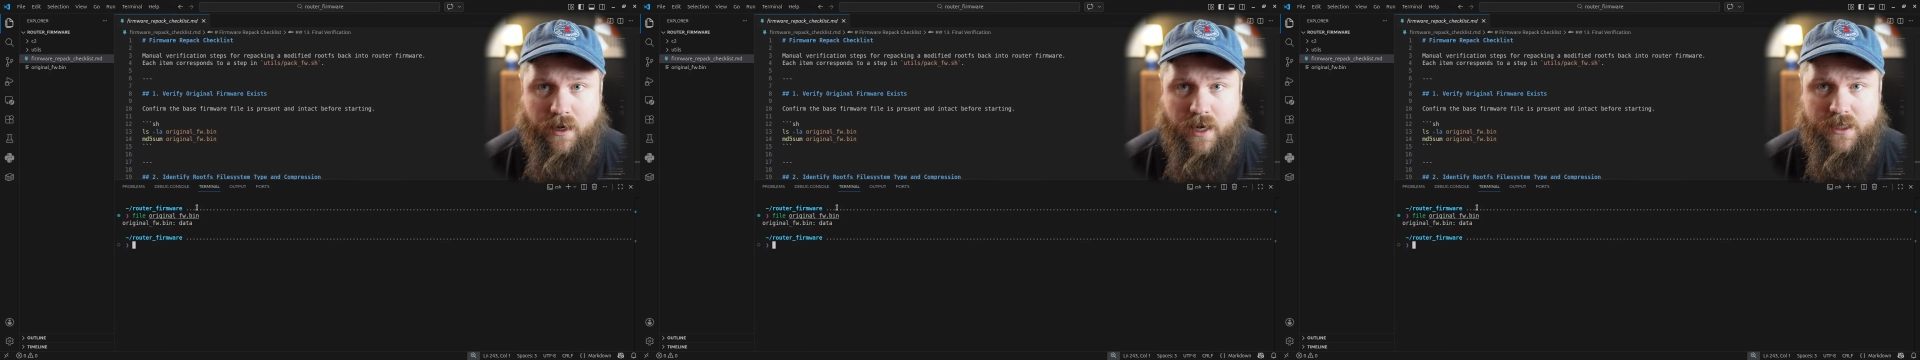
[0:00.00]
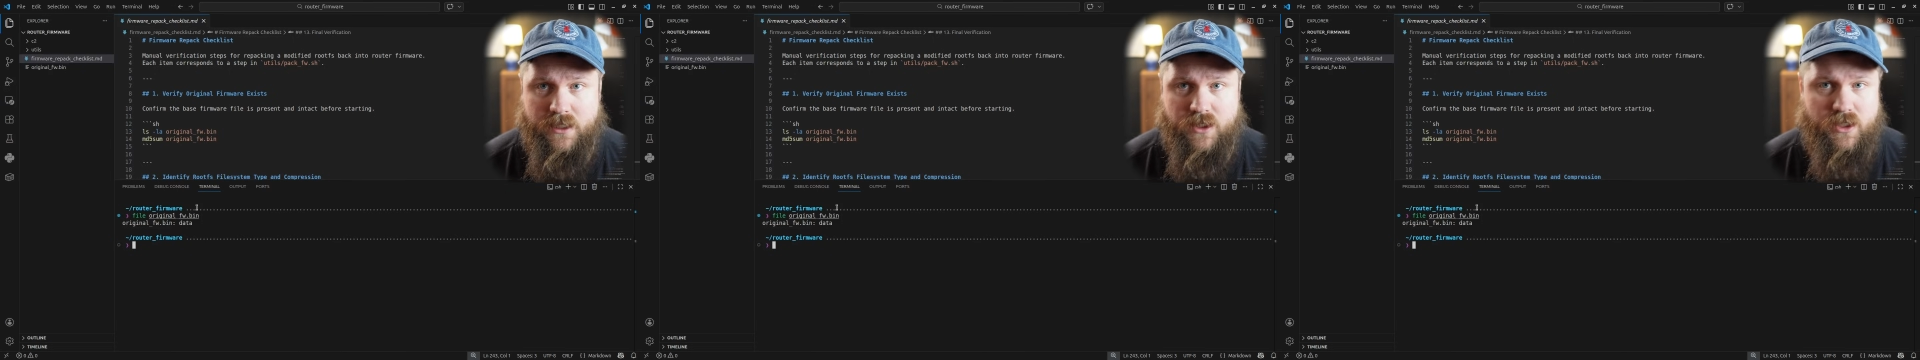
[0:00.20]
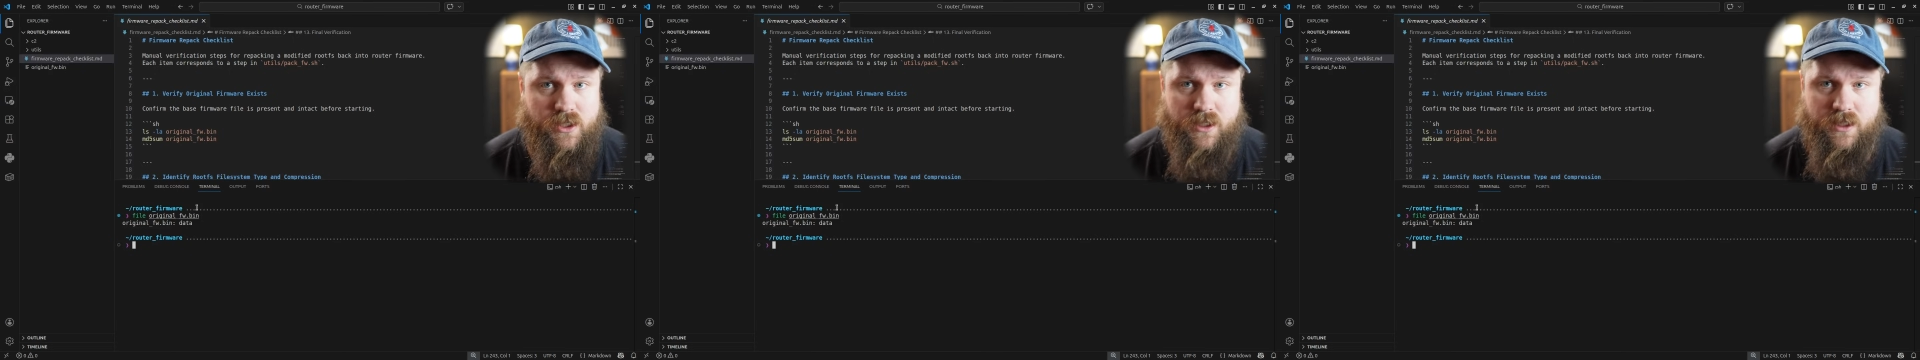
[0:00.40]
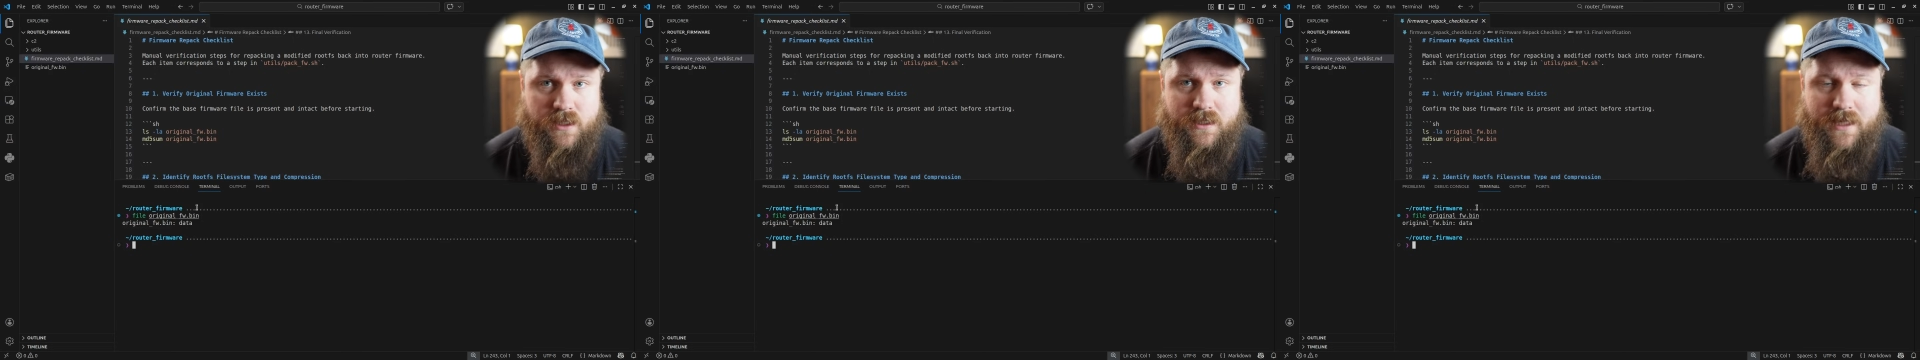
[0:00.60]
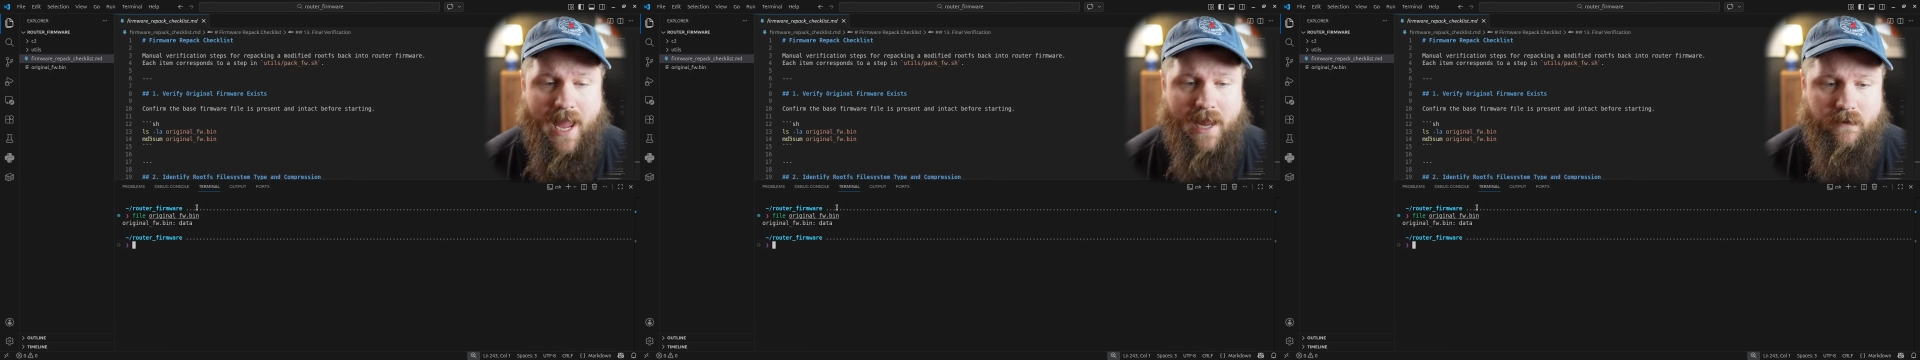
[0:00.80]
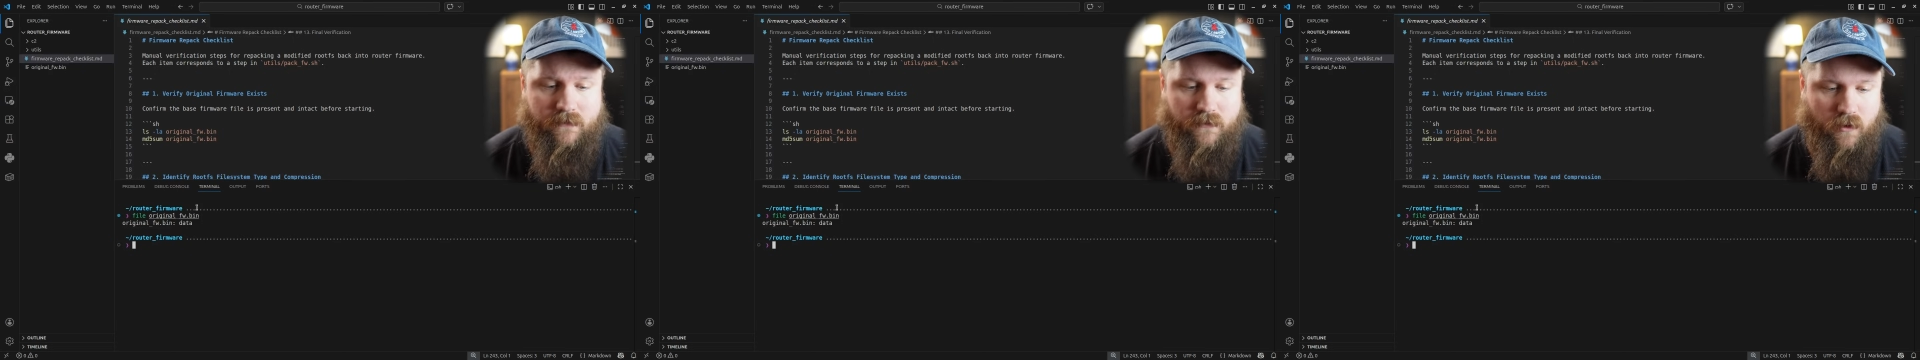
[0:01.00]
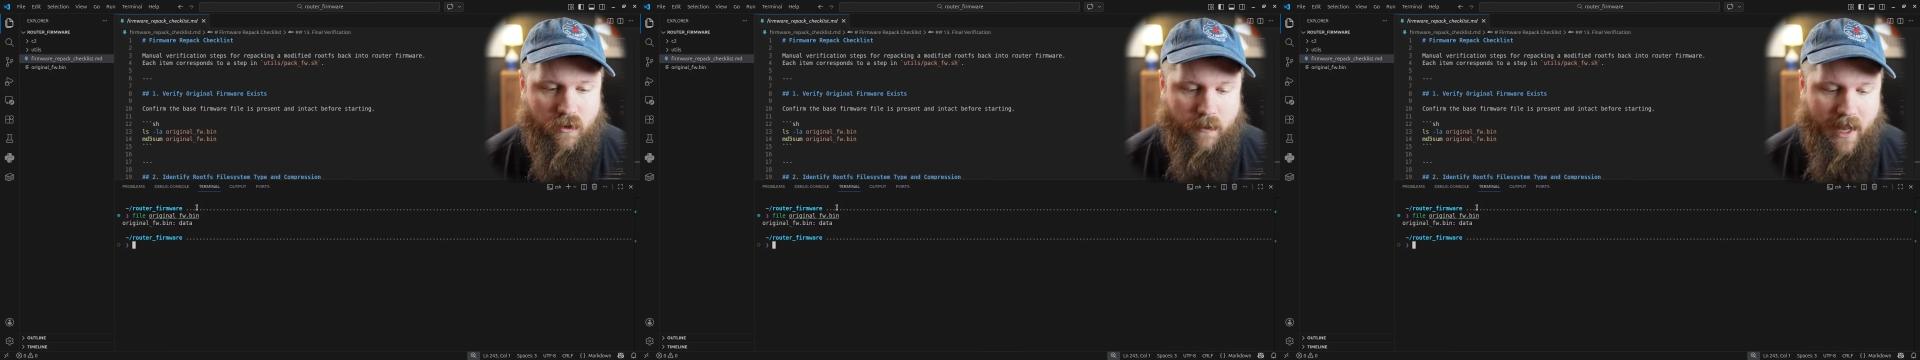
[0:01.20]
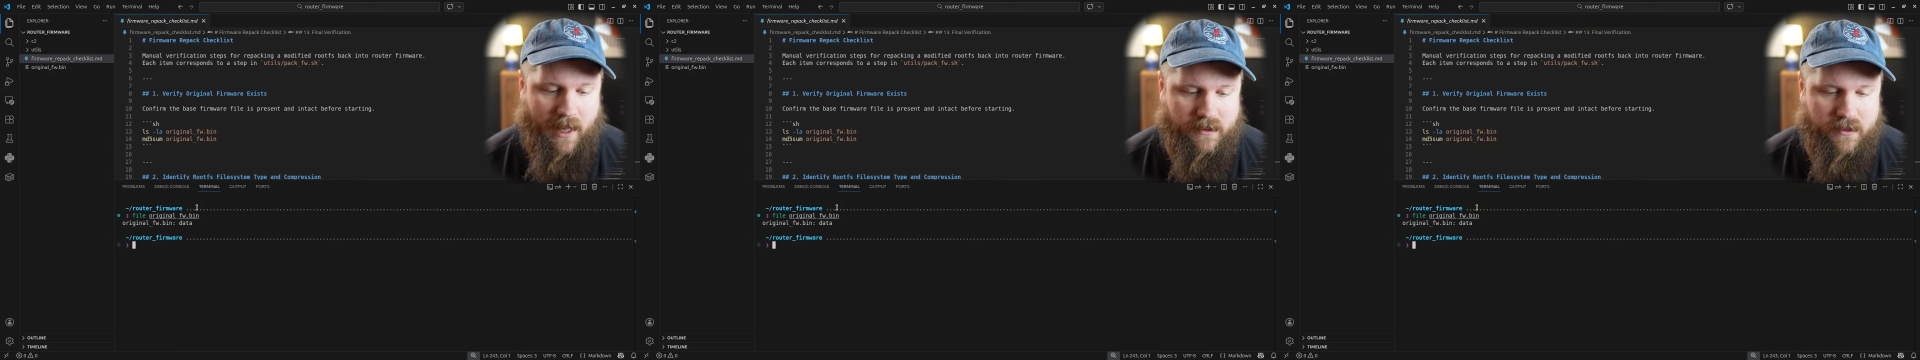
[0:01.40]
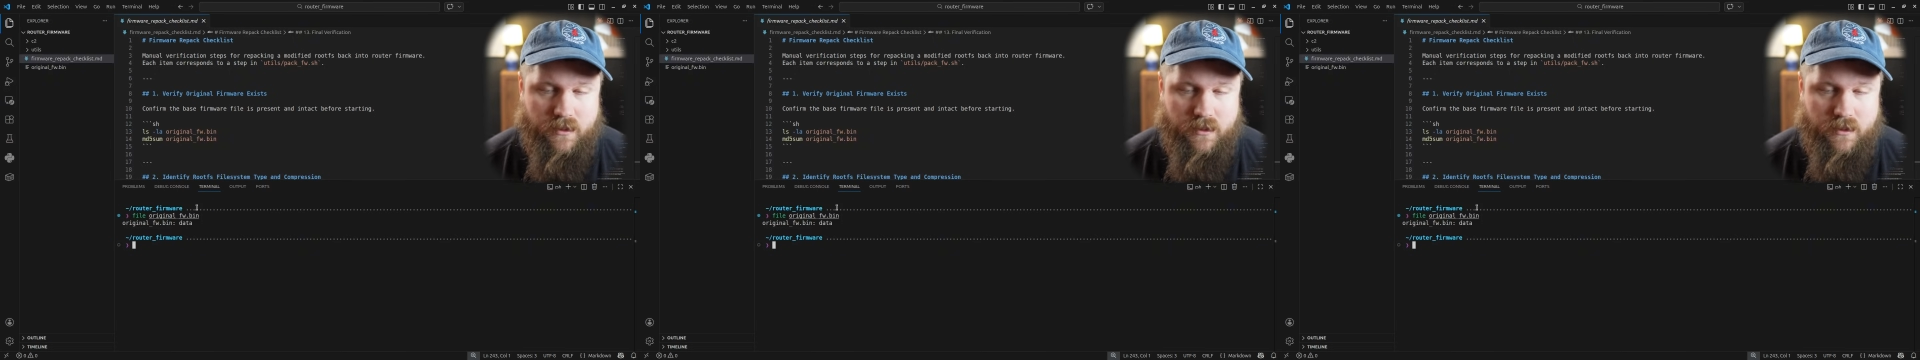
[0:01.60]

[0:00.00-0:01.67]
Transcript: and it's just in this data format.